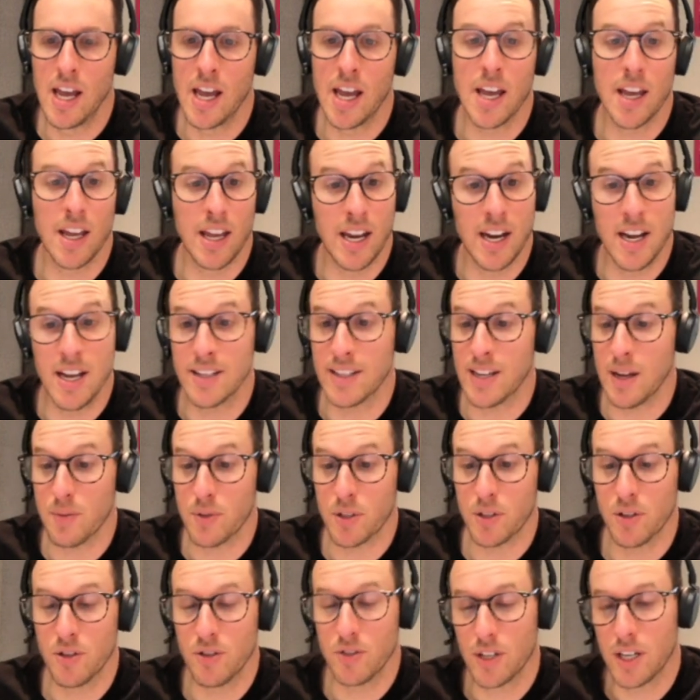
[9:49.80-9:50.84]
It, it is,
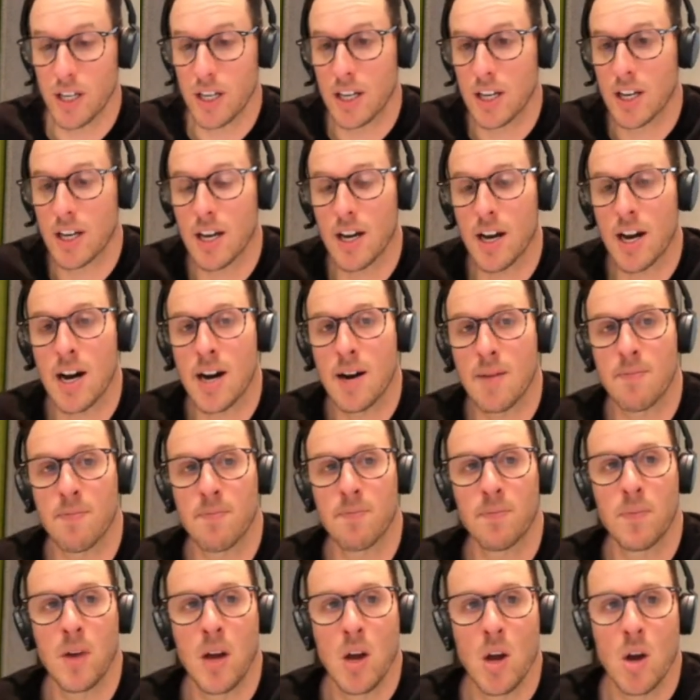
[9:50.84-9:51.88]
absolutely.
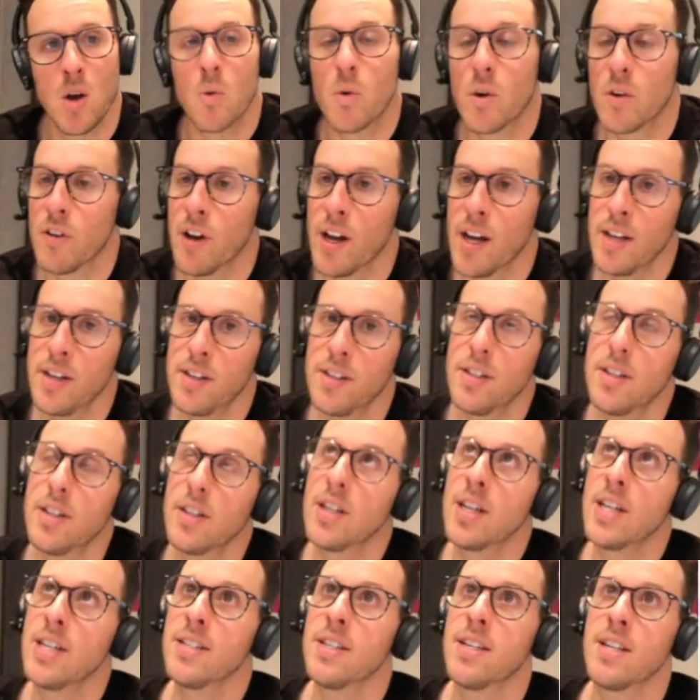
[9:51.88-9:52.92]
Um, we've had
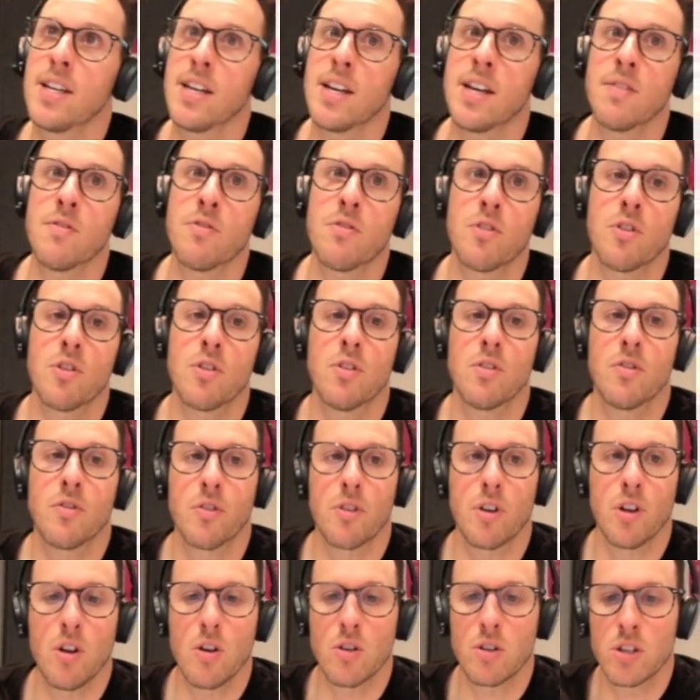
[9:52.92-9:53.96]
E C D N for,
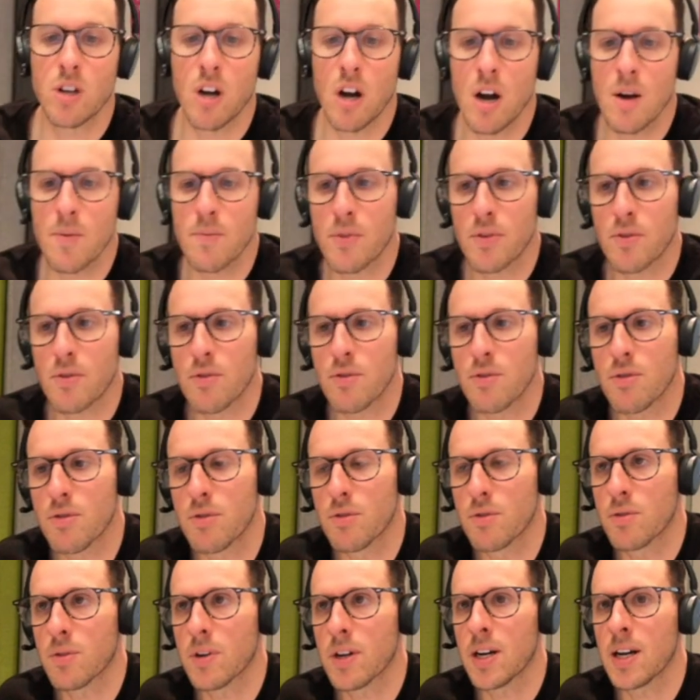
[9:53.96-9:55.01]
for a long time
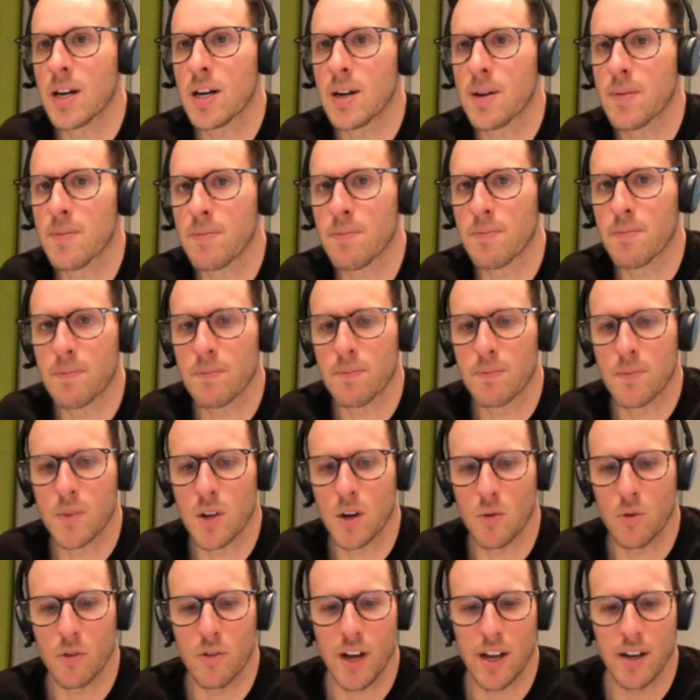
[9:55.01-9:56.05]
through um,
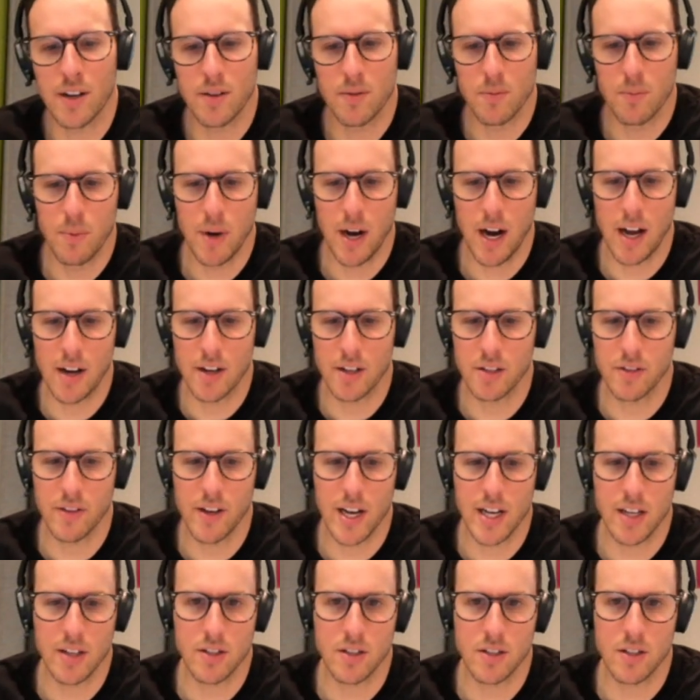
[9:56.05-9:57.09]
you know, we've had partners of
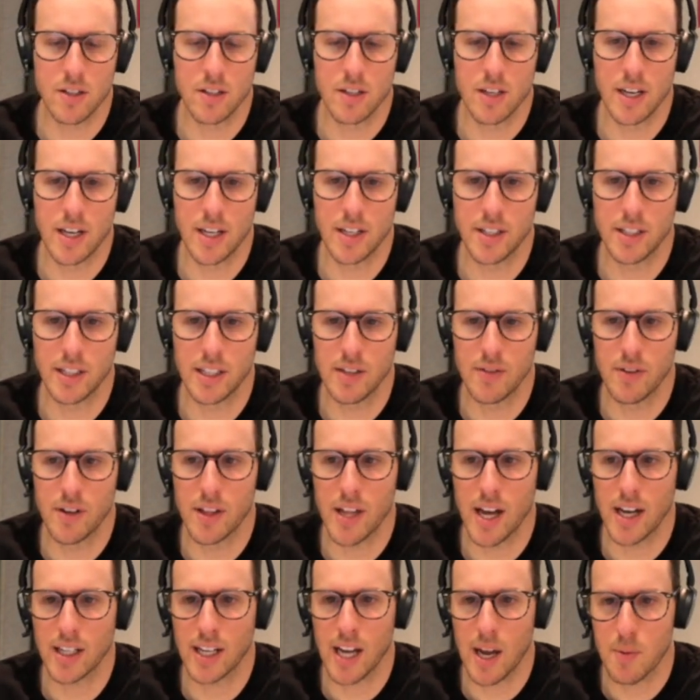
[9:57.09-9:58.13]
ours uh,
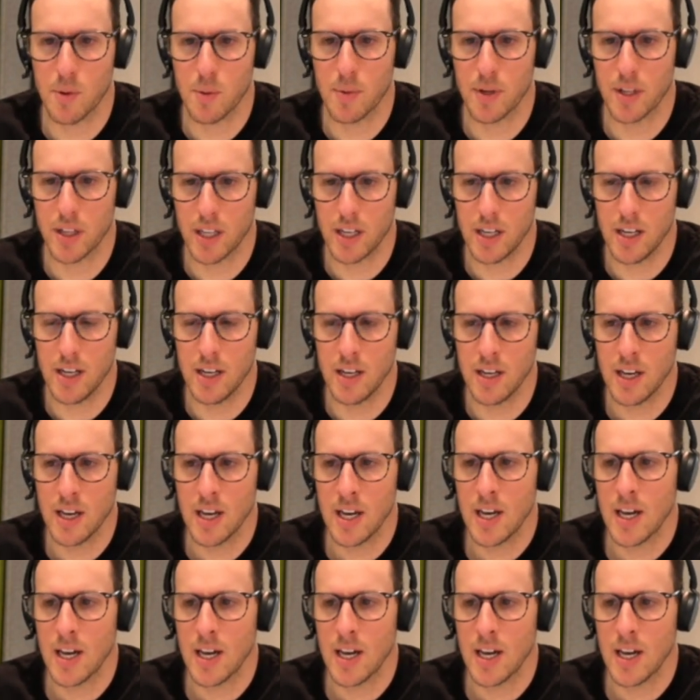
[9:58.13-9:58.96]
deliver that capability.